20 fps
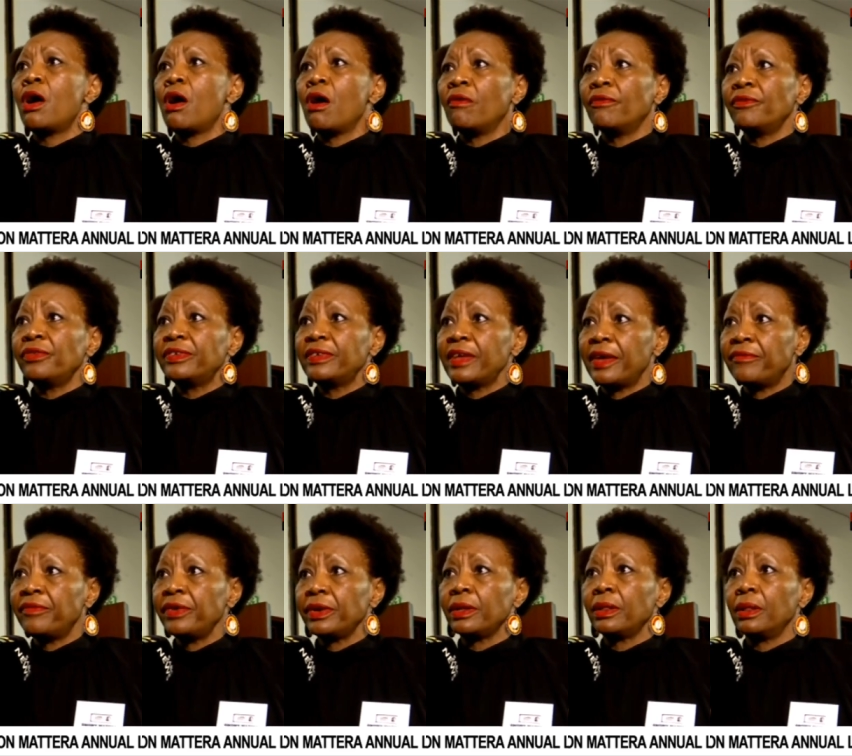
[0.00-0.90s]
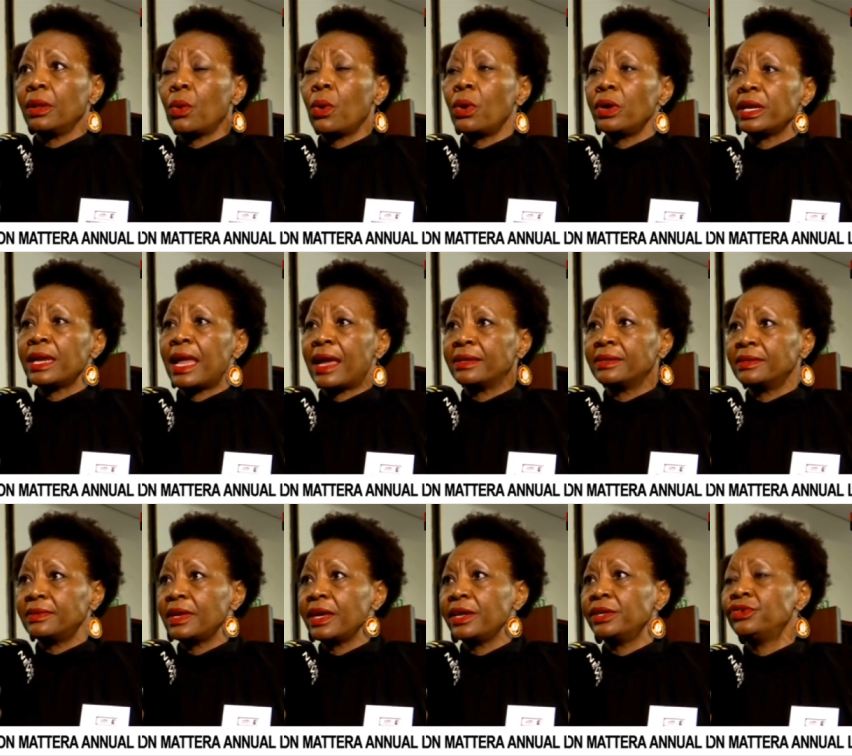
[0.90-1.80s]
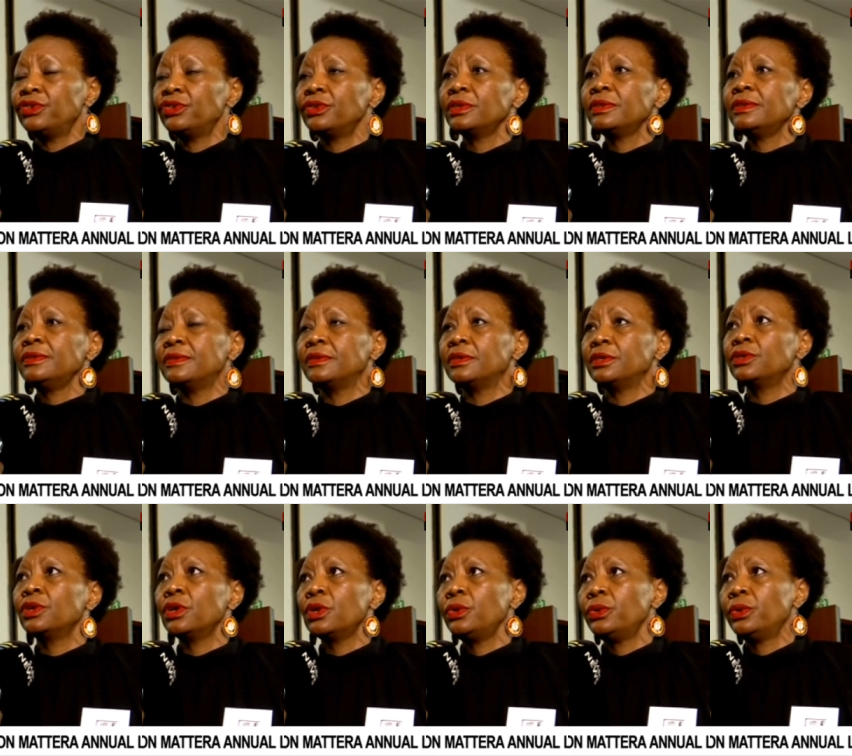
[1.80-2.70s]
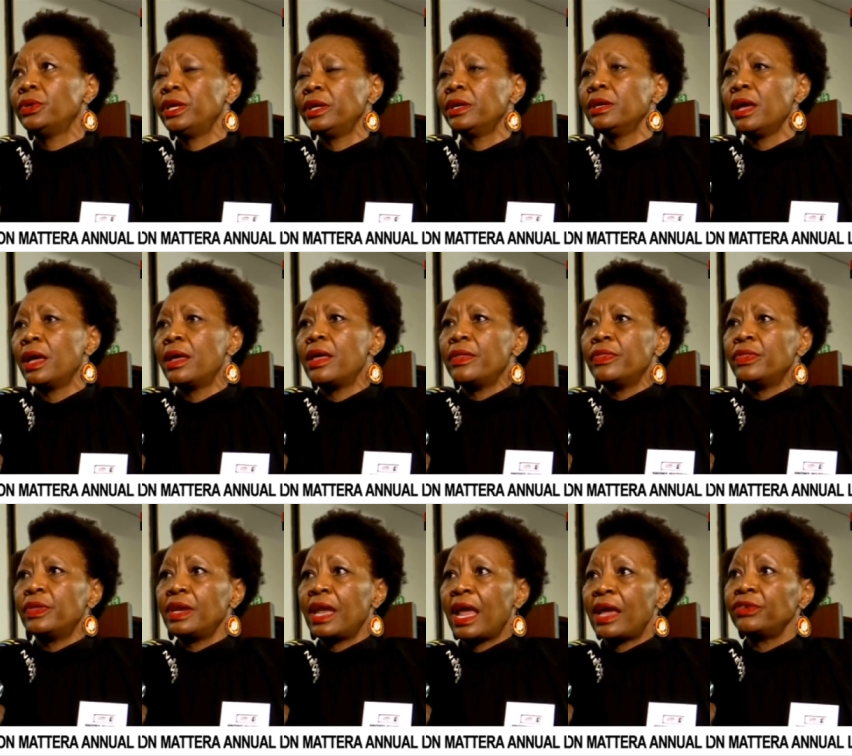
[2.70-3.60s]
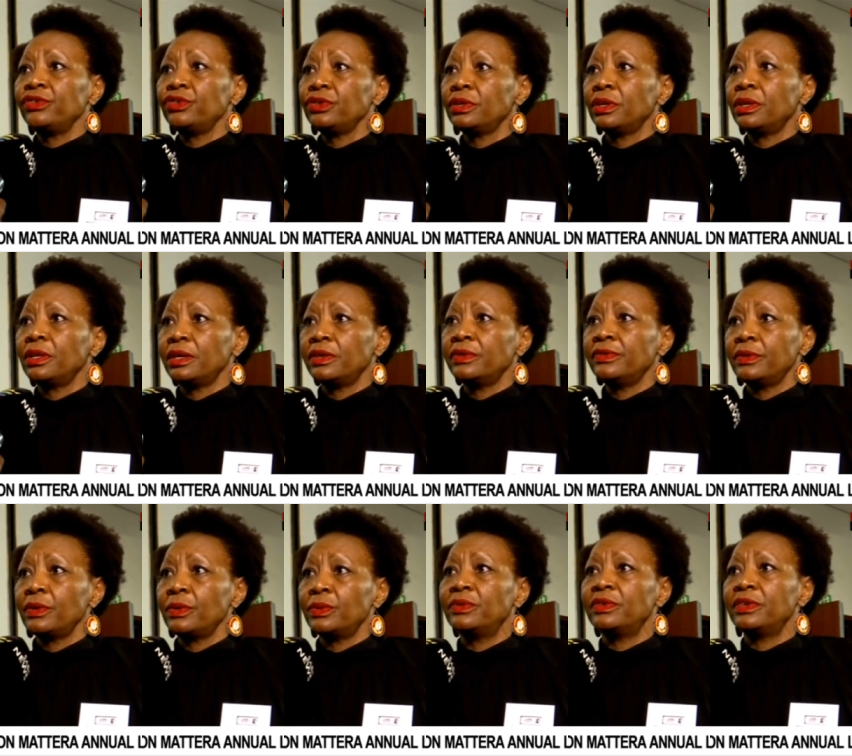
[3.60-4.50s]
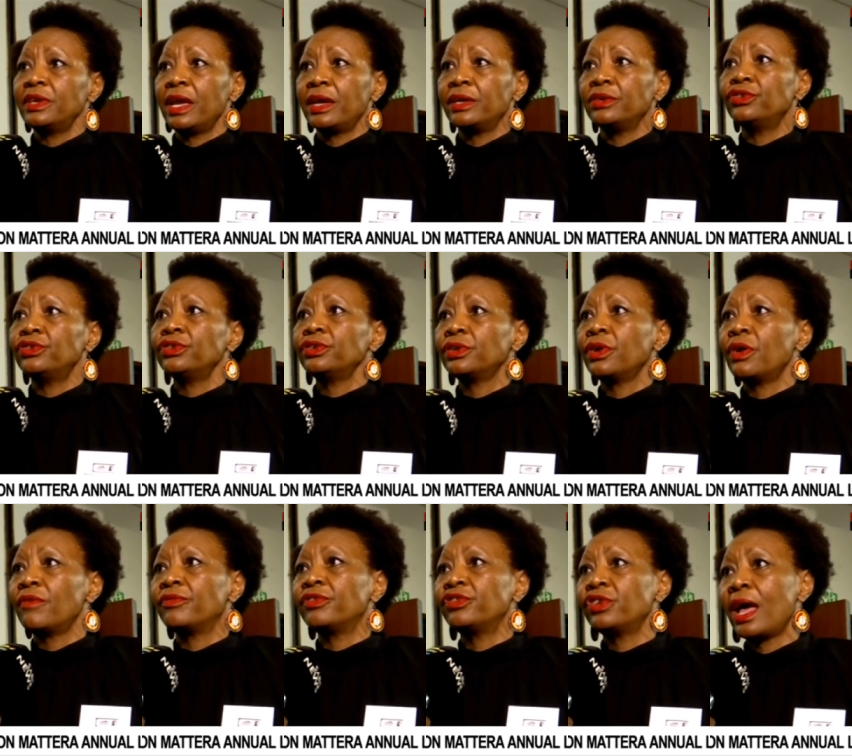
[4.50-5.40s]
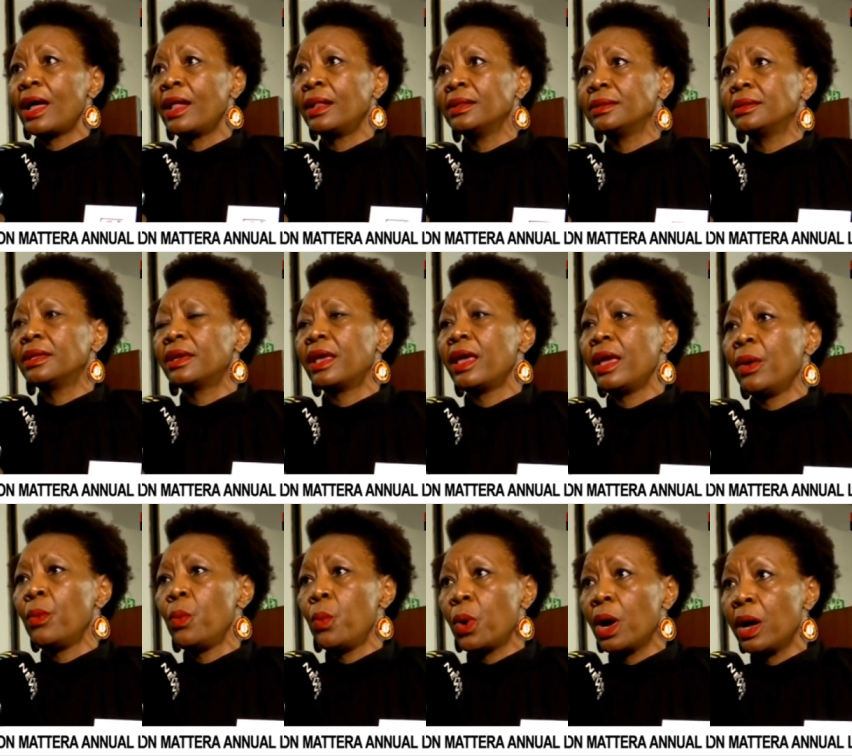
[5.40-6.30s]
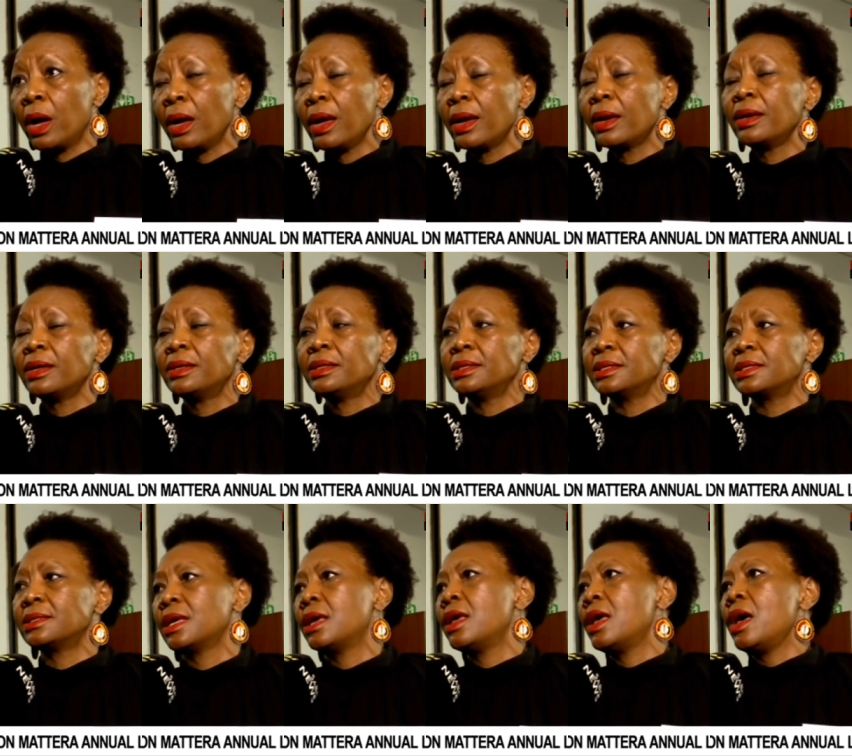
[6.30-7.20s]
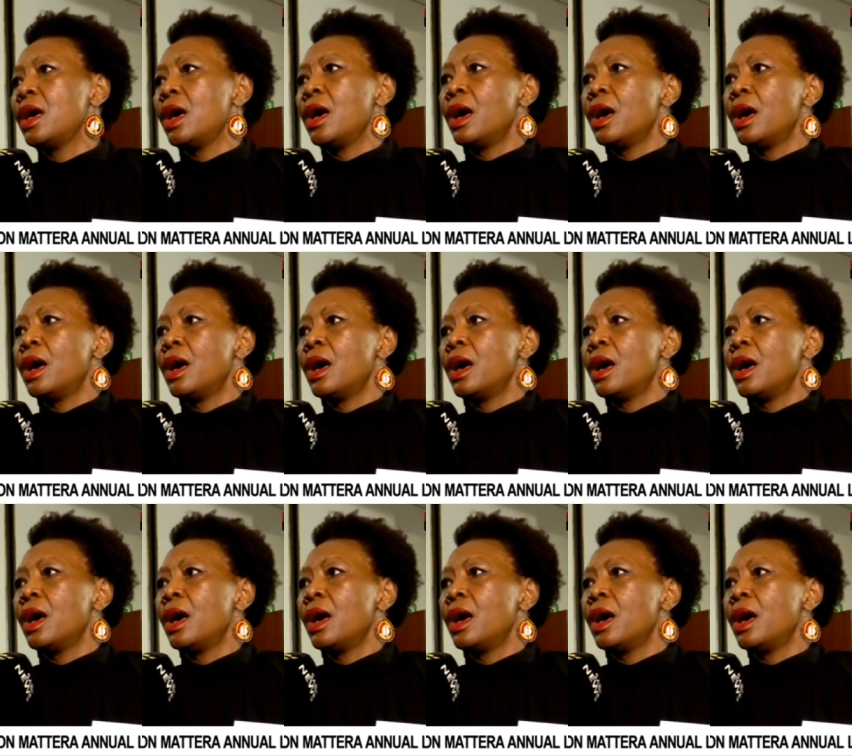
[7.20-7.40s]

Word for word: of several organizations, including the National Association of Child Care Workers.